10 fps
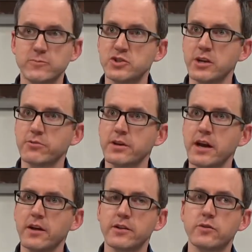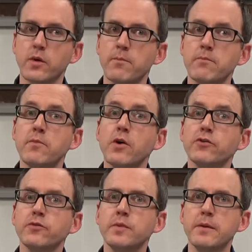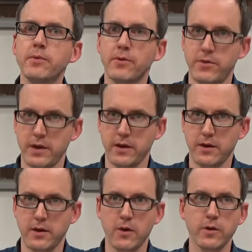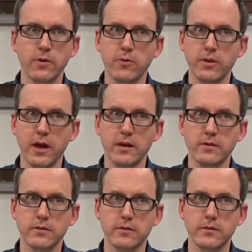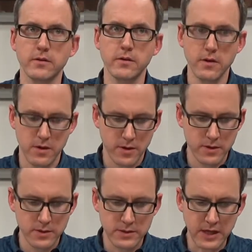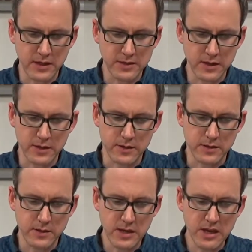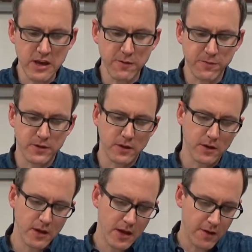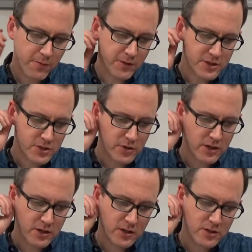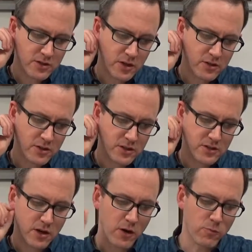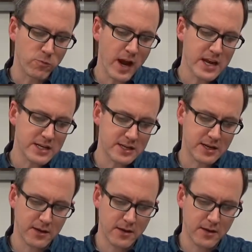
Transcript: generally held. It's what most people think. Are we cool with that? Second sentence. If, if the strict constructionists are right,